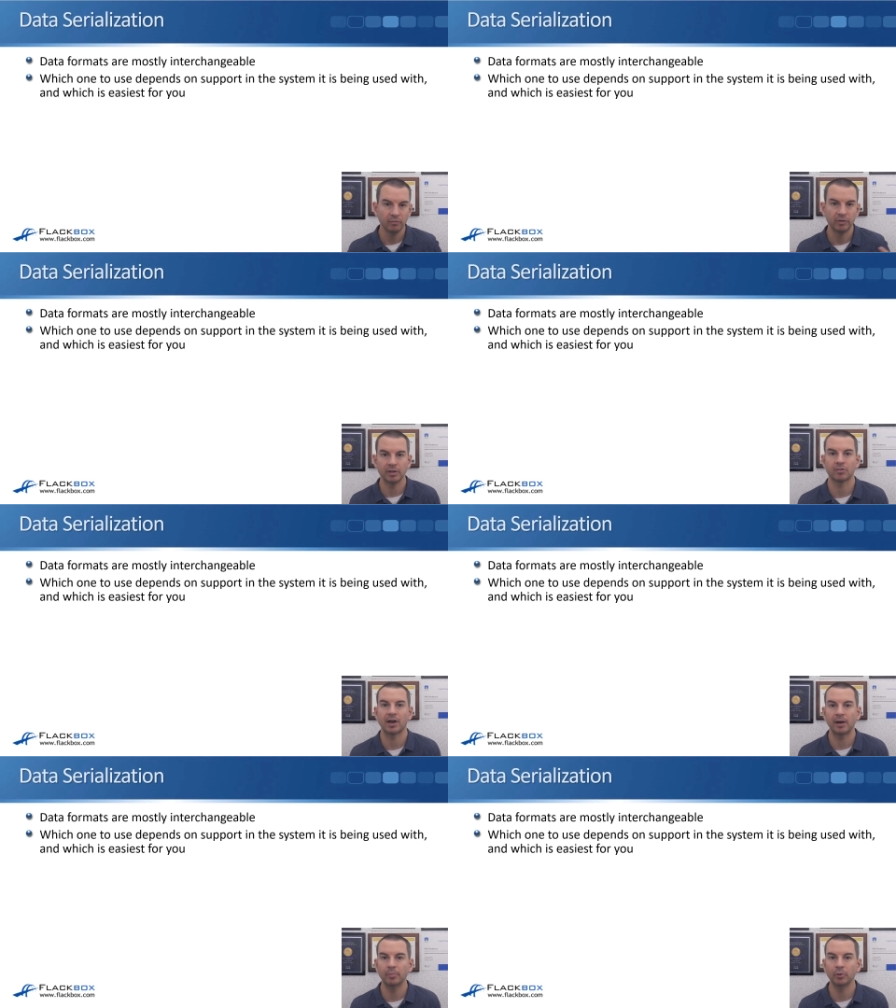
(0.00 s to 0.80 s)
For
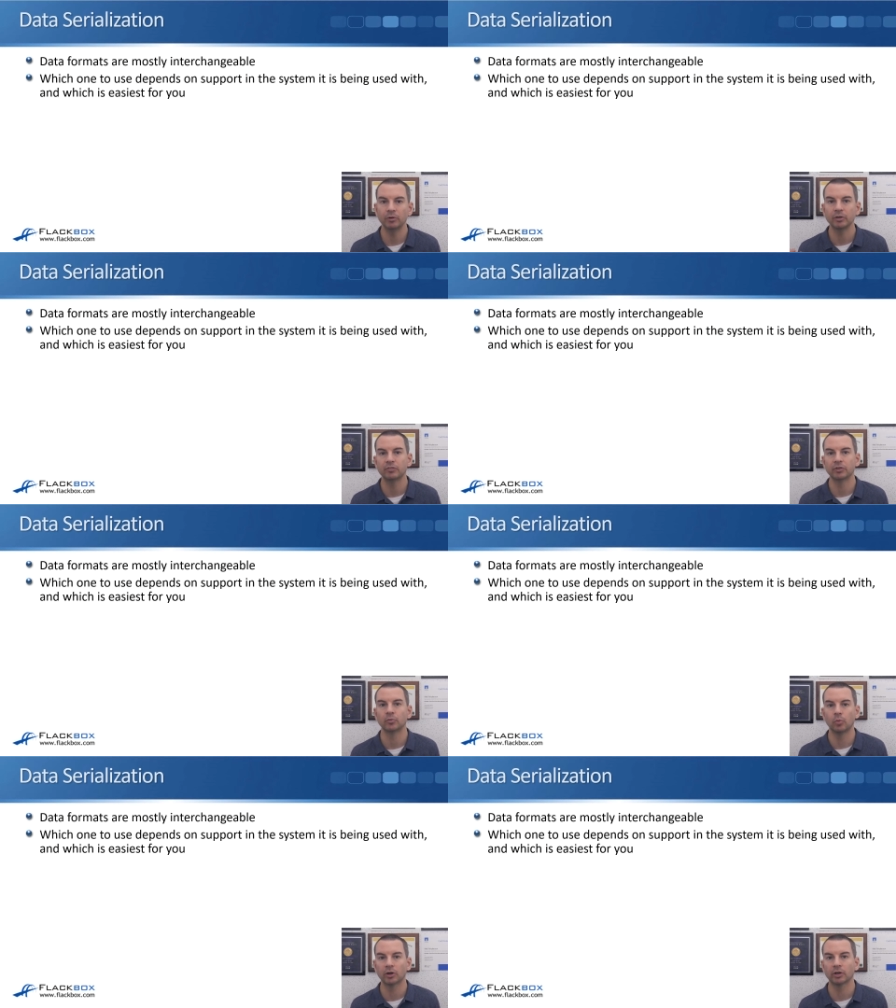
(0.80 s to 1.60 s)
example, if you're
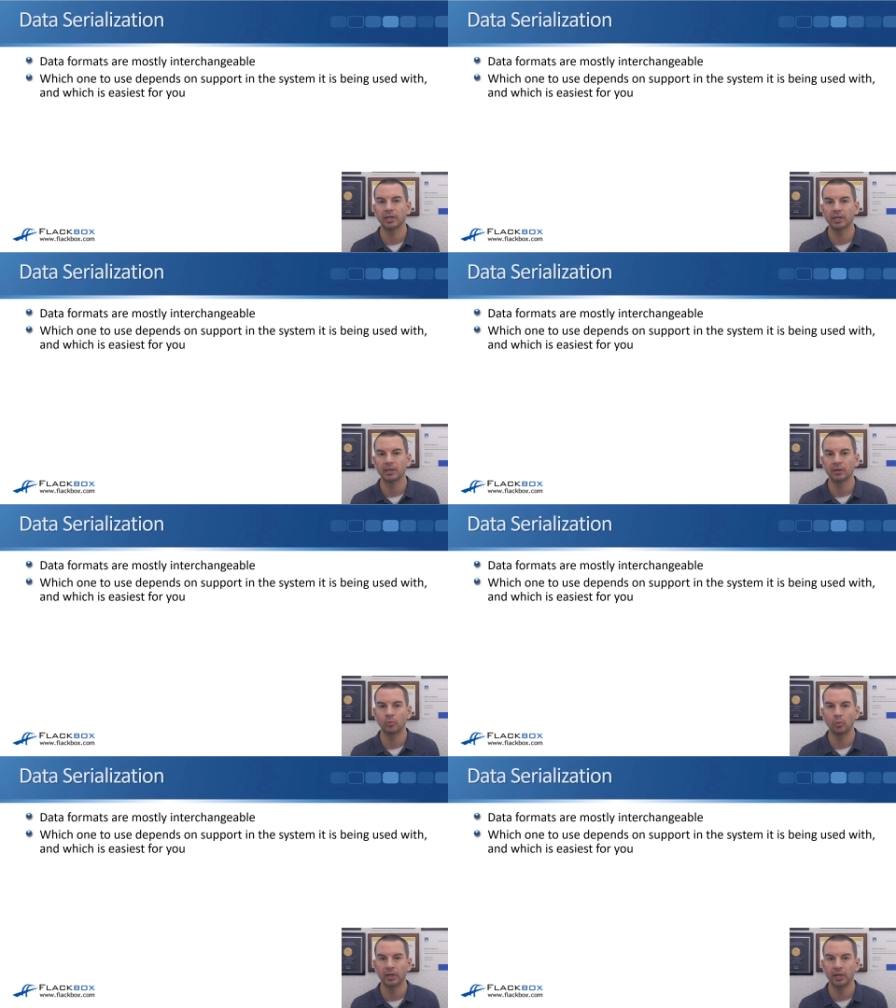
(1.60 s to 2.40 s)
working
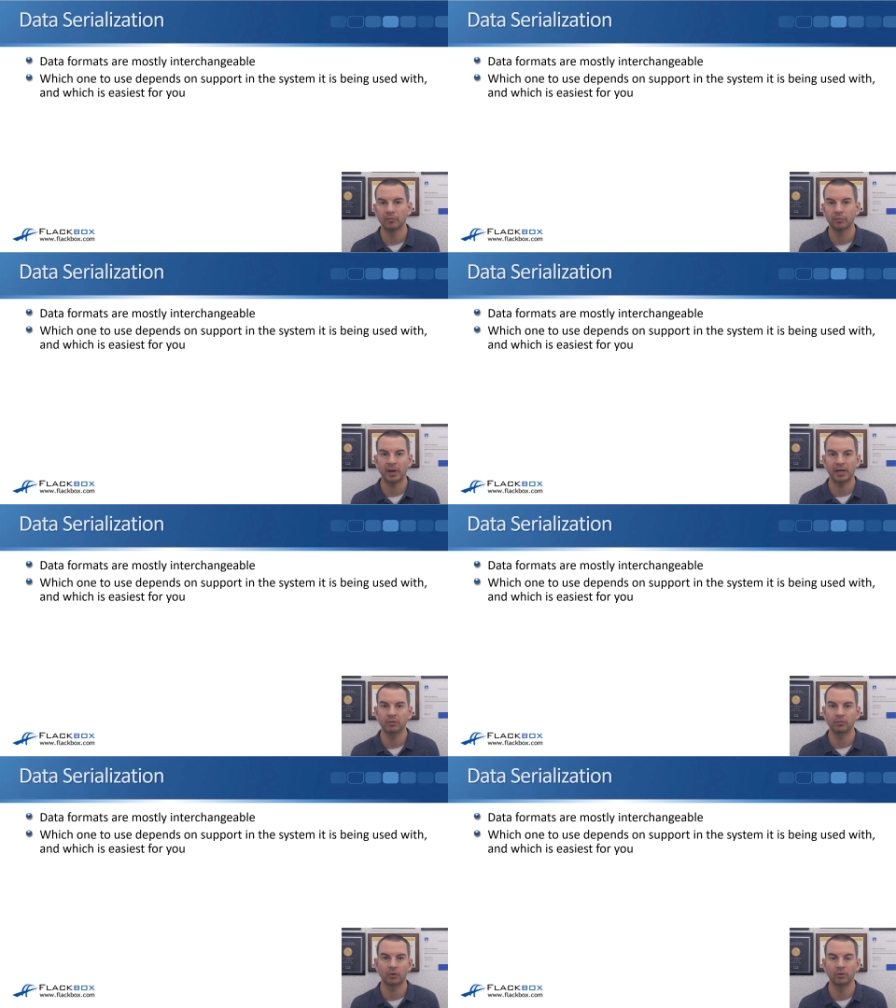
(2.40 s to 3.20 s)
with
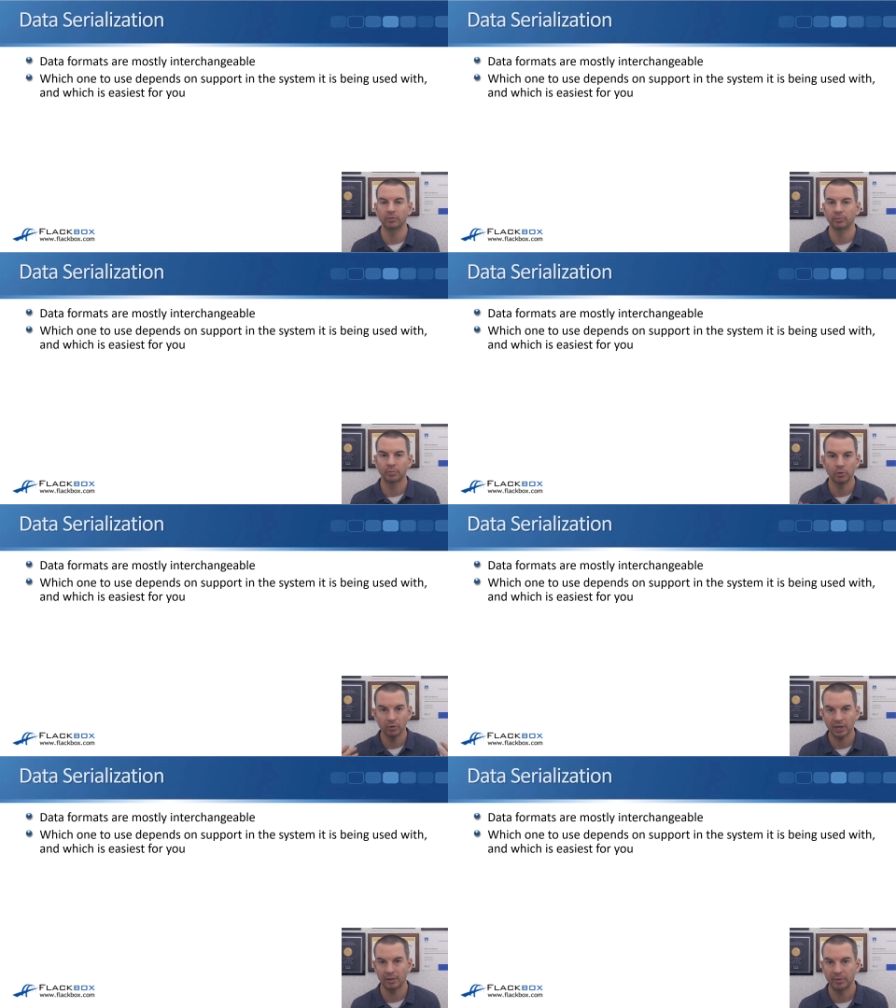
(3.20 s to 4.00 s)
Python
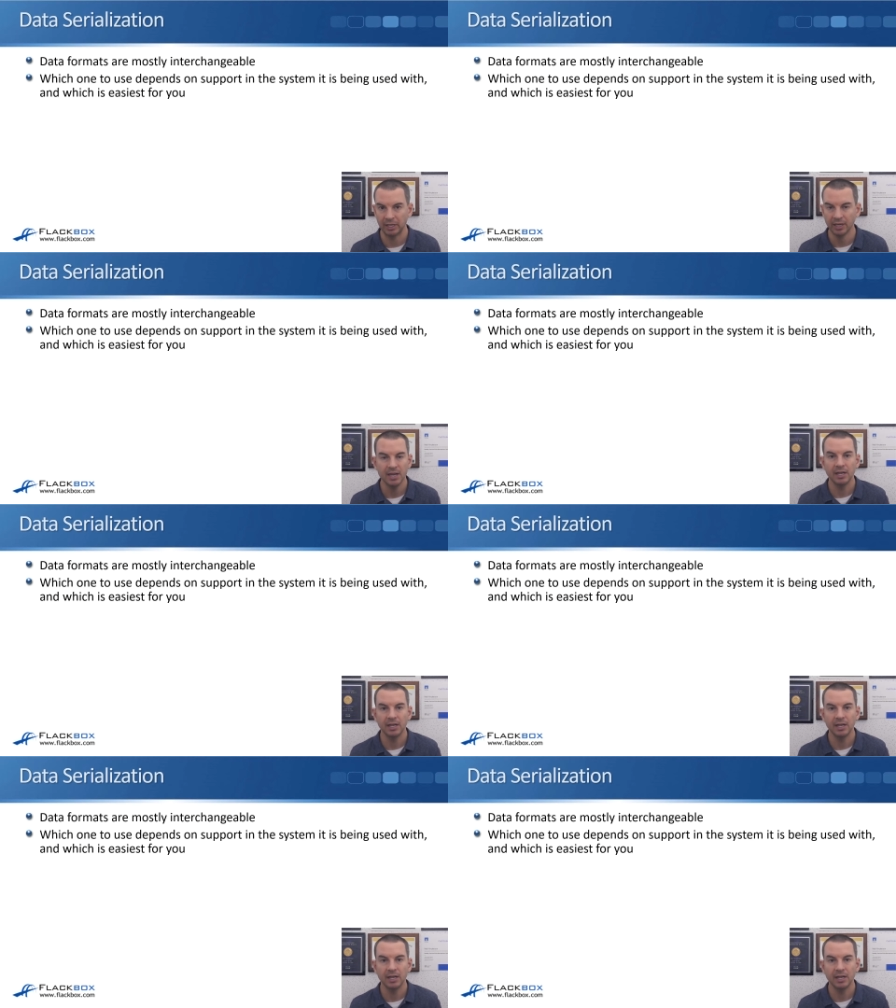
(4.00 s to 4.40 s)
programming,